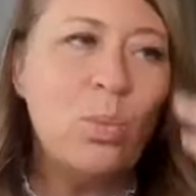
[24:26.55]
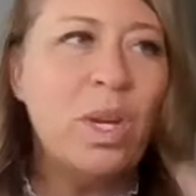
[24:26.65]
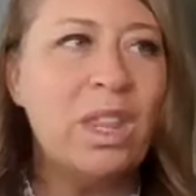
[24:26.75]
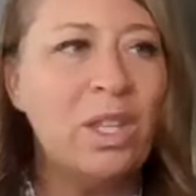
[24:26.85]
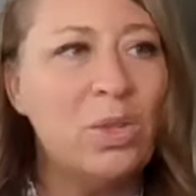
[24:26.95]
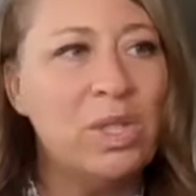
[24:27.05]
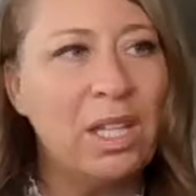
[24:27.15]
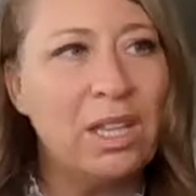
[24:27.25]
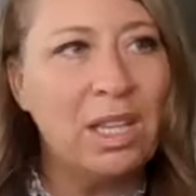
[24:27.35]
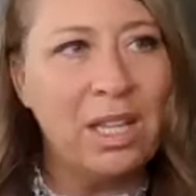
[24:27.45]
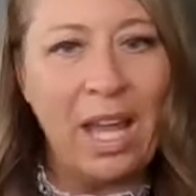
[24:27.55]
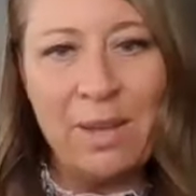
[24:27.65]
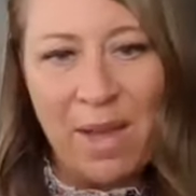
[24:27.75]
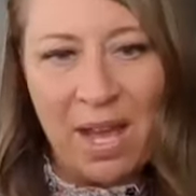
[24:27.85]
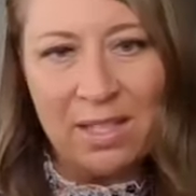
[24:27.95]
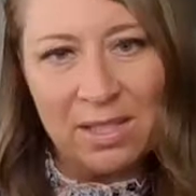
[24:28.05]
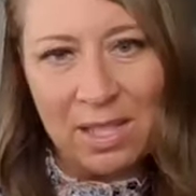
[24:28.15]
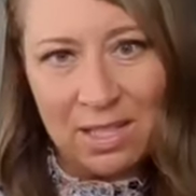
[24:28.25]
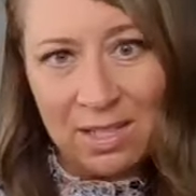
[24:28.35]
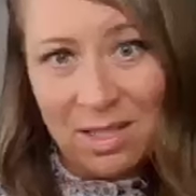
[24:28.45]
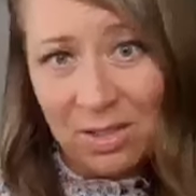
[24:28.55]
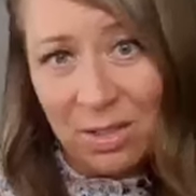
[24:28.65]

with using the light mask than the